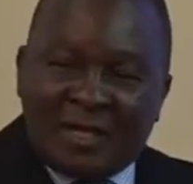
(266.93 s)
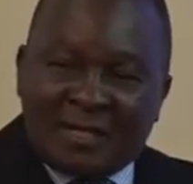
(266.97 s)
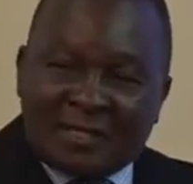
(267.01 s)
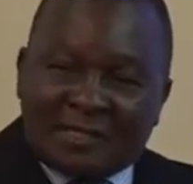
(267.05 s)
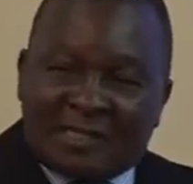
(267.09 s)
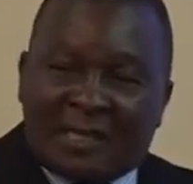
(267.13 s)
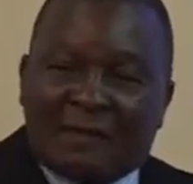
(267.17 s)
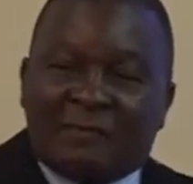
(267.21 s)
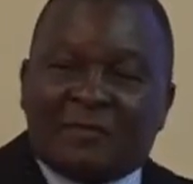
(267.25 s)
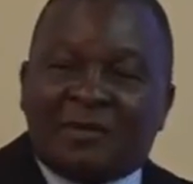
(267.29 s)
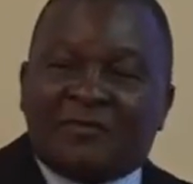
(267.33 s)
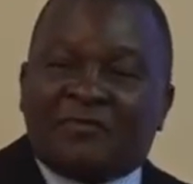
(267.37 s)

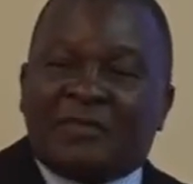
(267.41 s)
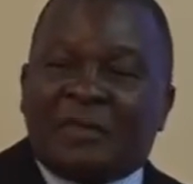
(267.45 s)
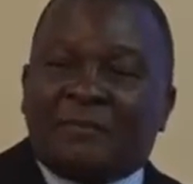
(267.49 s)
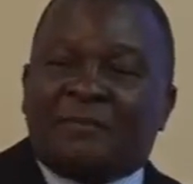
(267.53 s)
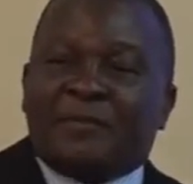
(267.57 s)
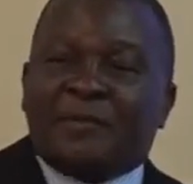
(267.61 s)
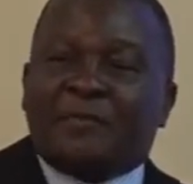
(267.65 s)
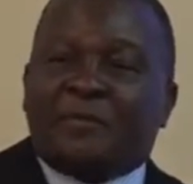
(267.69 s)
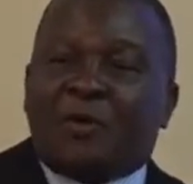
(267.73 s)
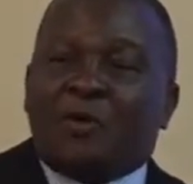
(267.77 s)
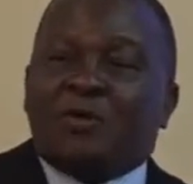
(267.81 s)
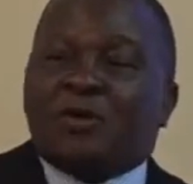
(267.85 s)
some of the
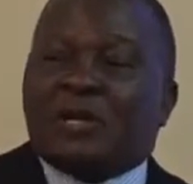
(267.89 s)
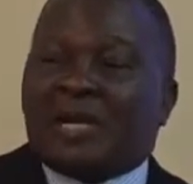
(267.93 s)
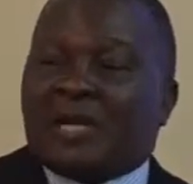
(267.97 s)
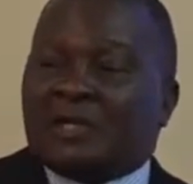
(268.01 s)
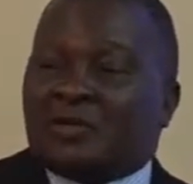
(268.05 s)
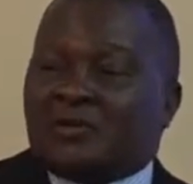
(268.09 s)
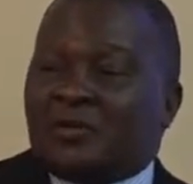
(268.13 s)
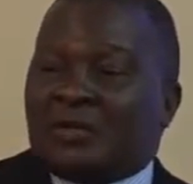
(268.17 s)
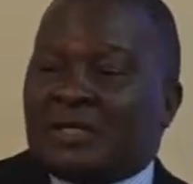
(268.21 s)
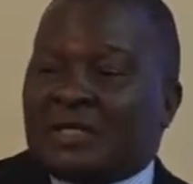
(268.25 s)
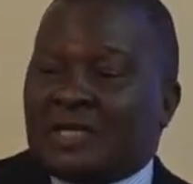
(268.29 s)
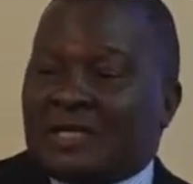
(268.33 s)
people who
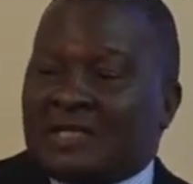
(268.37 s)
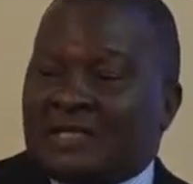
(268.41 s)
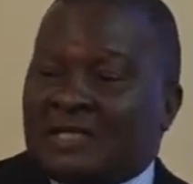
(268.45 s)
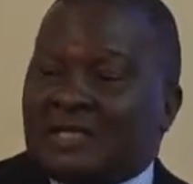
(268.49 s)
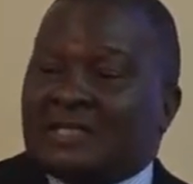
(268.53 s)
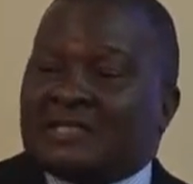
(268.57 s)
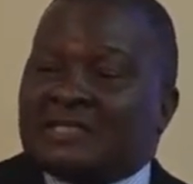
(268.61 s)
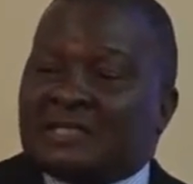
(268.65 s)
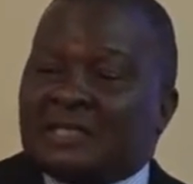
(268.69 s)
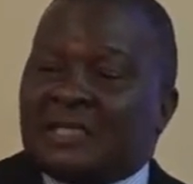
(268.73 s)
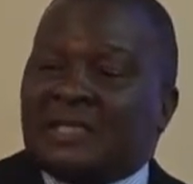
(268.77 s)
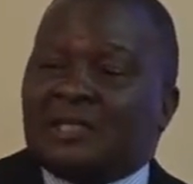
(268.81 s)
graduated,
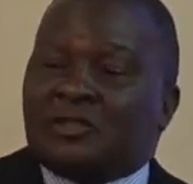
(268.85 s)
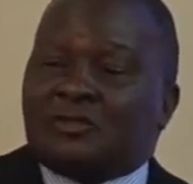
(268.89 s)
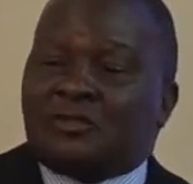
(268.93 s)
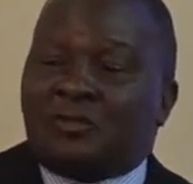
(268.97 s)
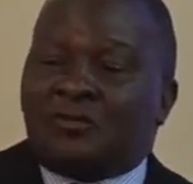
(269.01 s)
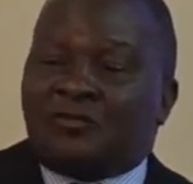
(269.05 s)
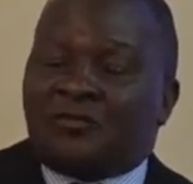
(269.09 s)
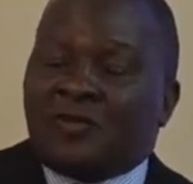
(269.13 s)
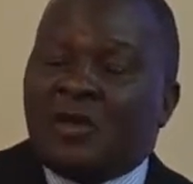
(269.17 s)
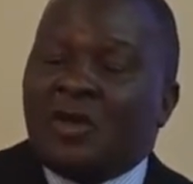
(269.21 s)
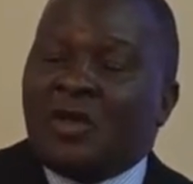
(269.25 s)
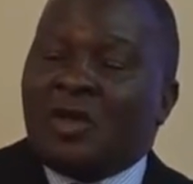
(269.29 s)
this issue
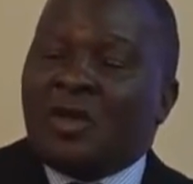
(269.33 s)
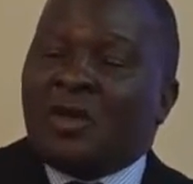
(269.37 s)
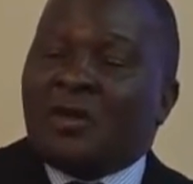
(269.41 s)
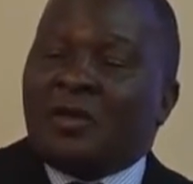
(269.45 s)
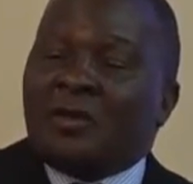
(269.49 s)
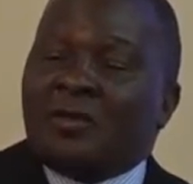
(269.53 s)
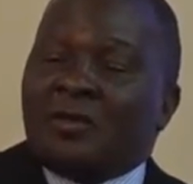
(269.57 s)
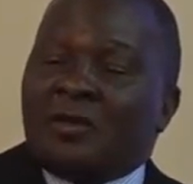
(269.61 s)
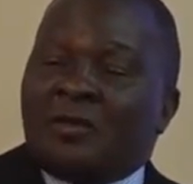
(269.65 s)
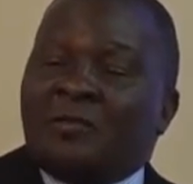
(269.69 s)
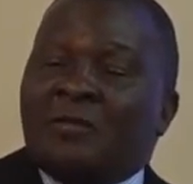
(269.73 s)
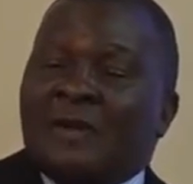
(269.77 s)
of
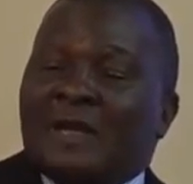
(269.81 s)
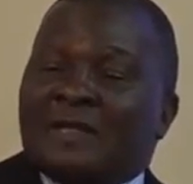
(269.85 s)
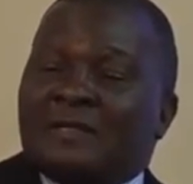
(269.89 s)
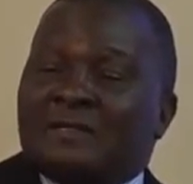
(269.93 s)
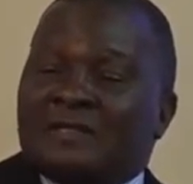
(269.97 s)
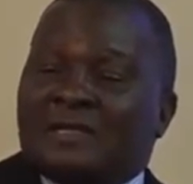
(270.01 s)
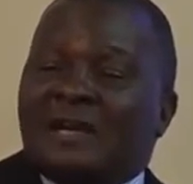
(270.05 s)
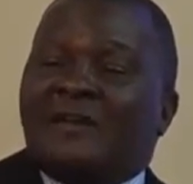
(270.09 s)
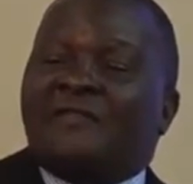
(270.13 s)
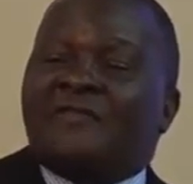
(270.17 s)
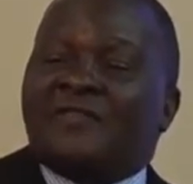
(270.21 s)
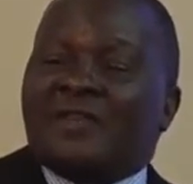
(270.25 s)

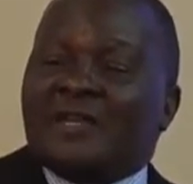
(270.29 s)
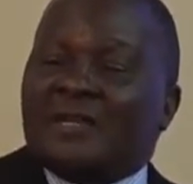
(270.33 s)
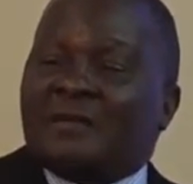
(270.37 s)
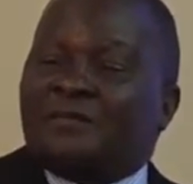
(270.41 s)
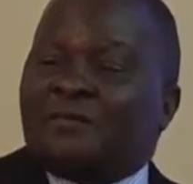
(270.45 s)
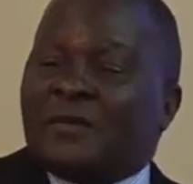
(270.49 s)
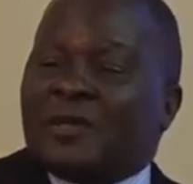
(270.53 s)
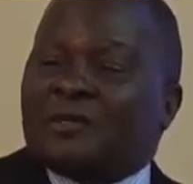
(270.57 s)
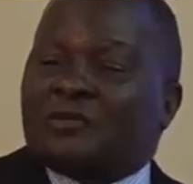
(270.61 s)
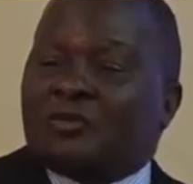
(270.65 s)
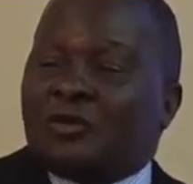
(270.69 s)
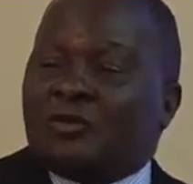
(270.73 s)
human trafficking
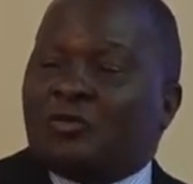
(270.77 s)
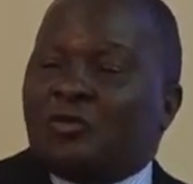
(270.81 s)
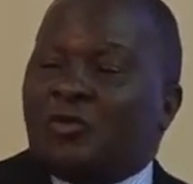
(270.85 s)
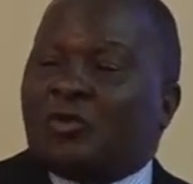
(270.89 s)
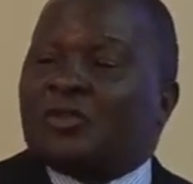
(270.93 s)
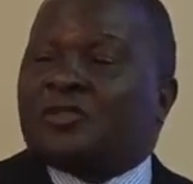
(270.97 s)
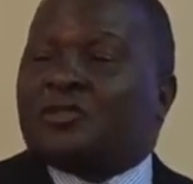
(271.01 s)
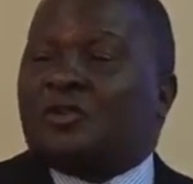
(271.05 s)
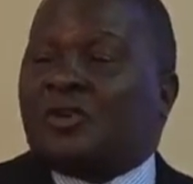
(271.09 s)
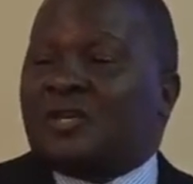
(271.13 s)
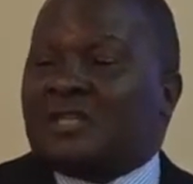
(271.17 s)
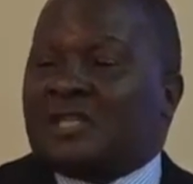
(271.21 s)
in person
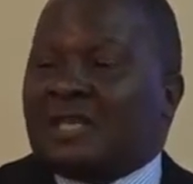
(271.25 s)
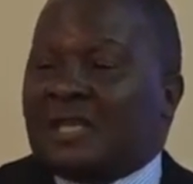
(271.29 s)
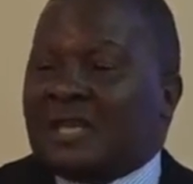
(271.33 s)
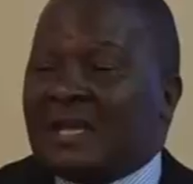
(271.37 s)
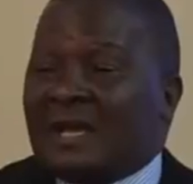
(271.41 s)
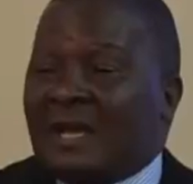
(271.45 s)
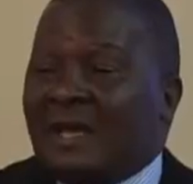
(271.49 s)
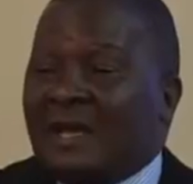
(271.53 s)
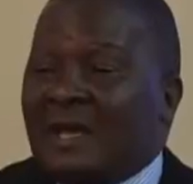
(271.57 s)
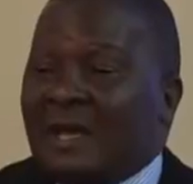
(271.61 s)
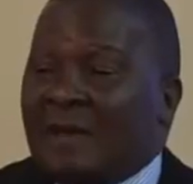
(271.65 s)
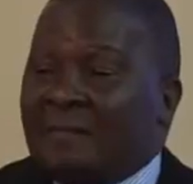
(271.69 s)
was not
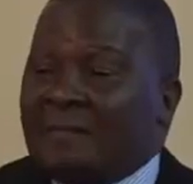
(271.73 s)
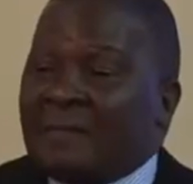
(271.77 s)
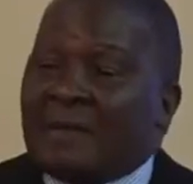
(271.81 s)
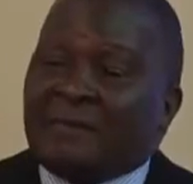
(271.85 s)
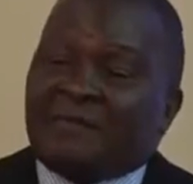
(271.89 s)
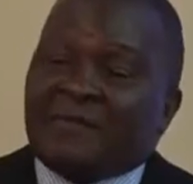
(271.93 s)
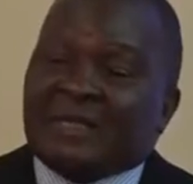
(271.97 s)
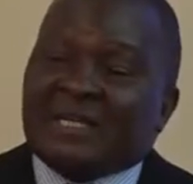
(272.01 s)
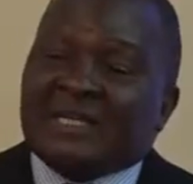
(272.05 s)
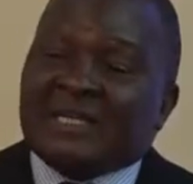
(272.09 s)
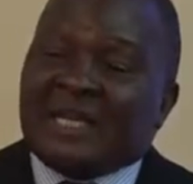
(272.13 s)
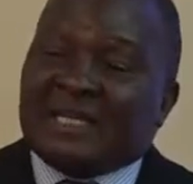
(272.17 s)
there
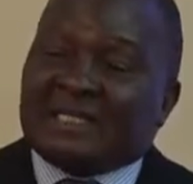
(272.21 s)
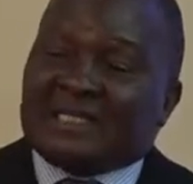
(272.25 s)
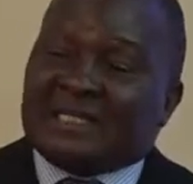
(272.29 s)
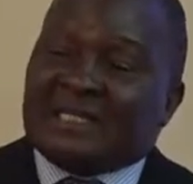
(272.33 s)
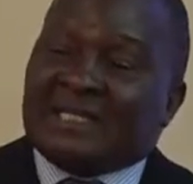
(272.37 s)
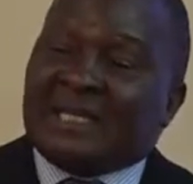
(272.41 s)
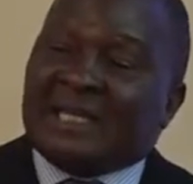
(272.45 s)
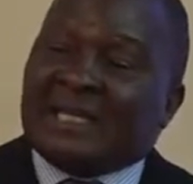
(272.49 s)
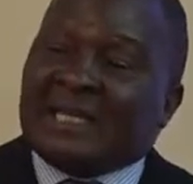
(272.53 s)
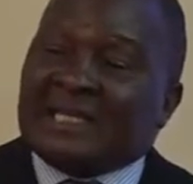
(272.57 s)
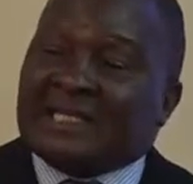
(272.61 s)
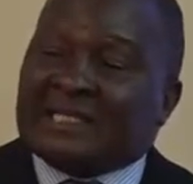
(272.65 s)
maybe in
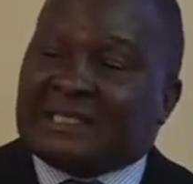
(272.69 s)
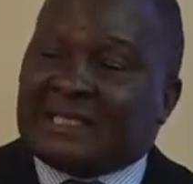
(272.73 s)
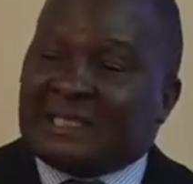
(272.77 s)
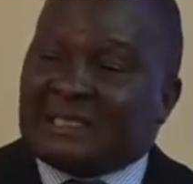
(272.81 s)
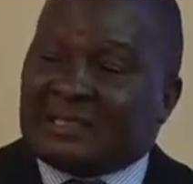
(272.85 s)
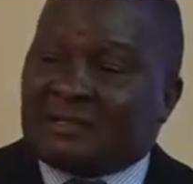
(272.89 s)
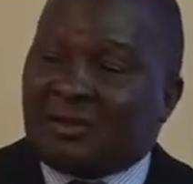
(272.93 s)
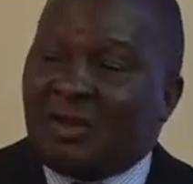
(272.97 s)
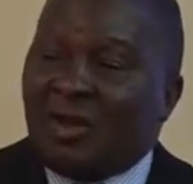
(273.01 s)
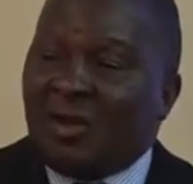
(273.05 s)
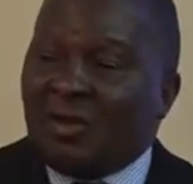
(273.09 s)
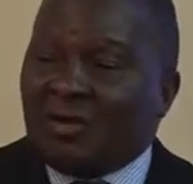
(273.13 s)

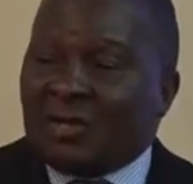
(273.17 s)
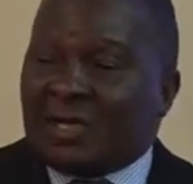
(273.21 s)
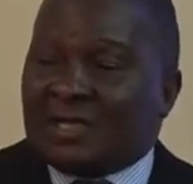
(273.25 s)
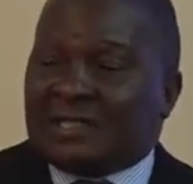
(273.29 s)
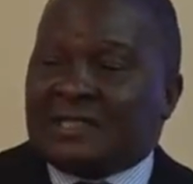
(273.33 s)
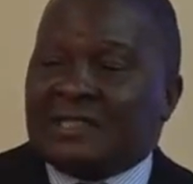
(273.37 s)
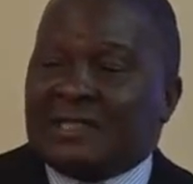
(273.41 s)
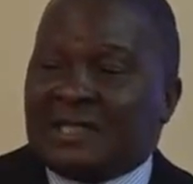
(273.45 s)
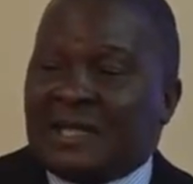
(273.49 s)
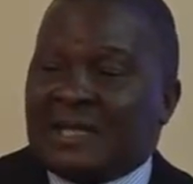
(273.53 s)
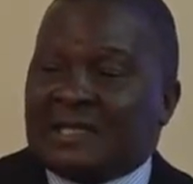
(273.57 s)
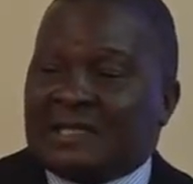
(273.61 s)
1980s or
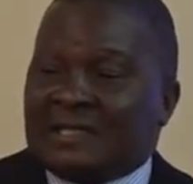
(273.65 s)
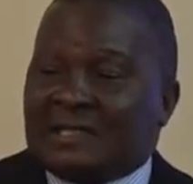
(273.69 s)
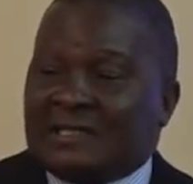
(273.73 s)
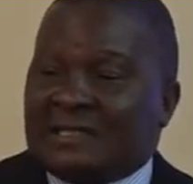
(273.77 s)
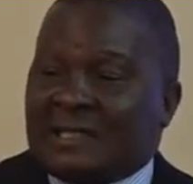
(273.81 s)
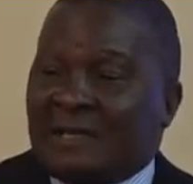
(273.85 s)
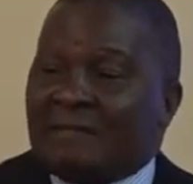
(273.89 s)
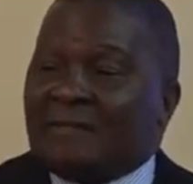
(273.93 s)
1990s.